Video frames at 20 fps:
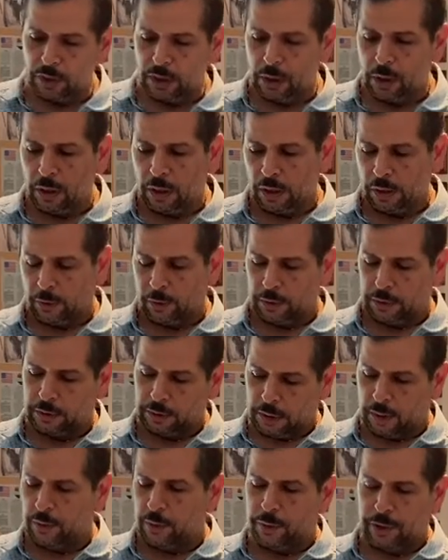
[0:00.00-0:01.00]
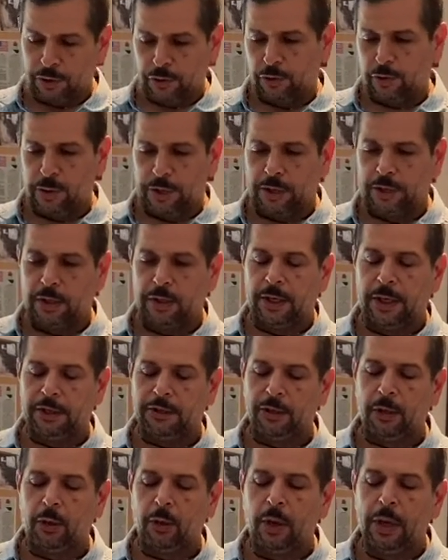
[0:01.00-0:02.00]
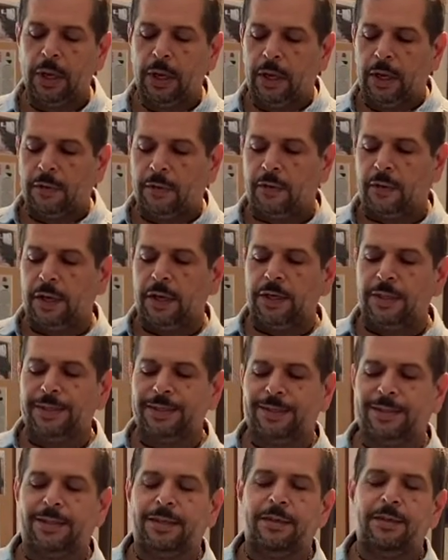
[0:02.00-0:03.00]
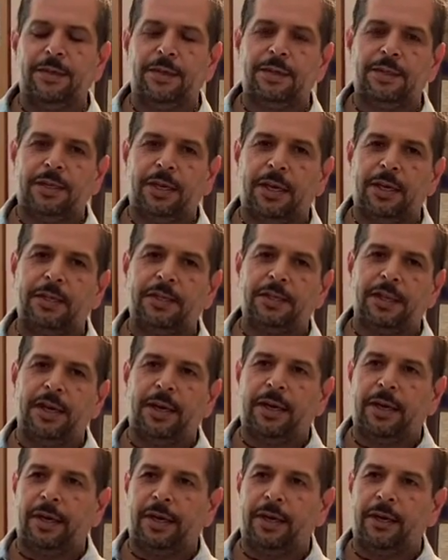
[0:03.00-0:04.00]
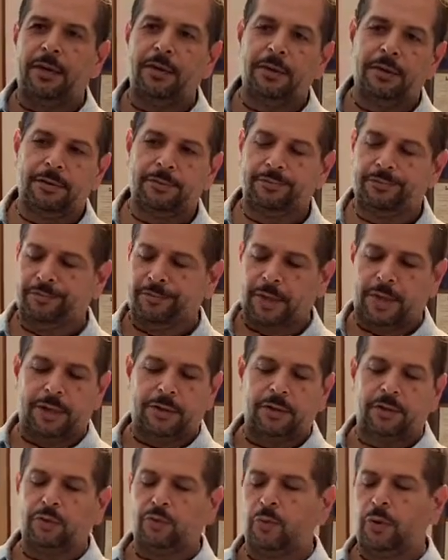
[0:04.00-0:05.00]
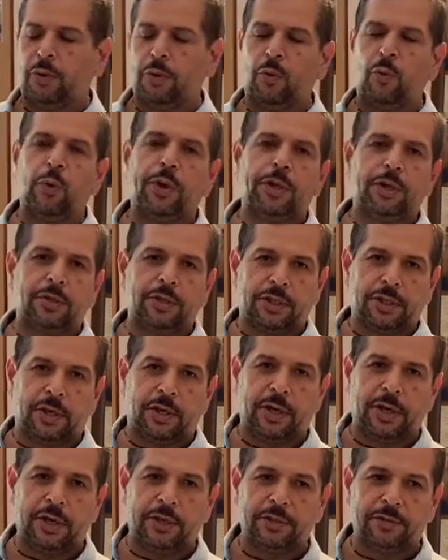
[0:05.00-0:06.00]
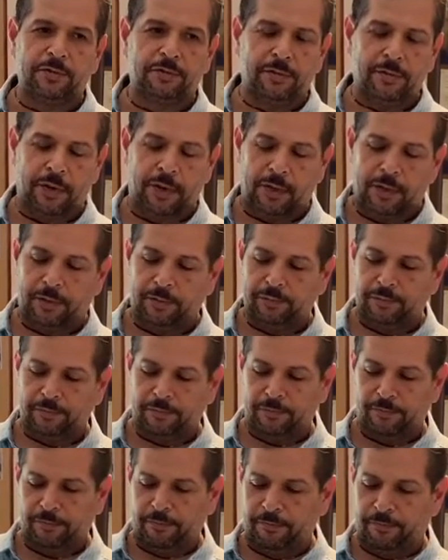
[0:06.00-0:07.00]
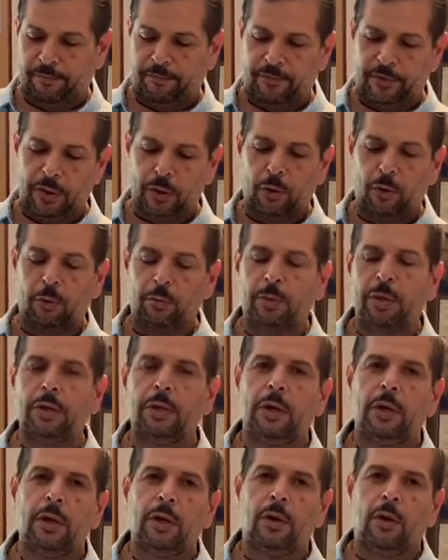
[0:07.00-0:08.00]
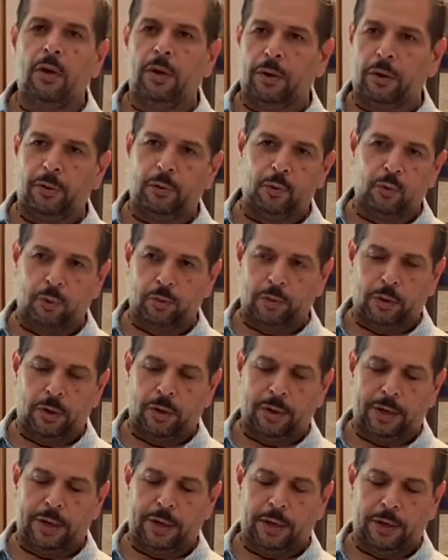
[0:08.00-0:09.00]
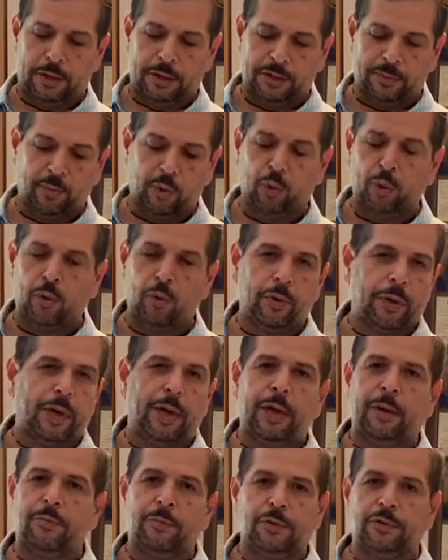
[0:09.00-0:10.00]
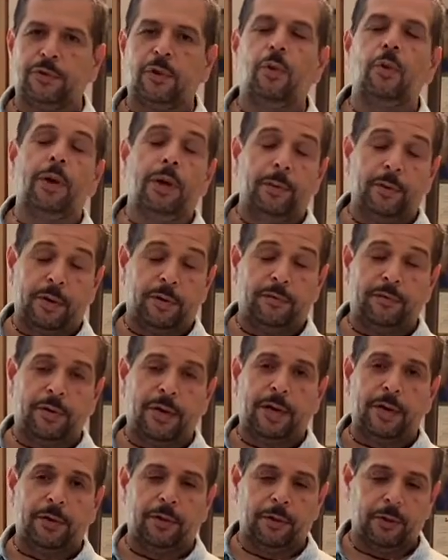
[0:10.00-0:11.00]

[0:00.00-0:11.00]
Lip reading: A couple of pictures with it tonight. So the thing is, this takes this real weird size film on a spool that there's no way I'm going to find it.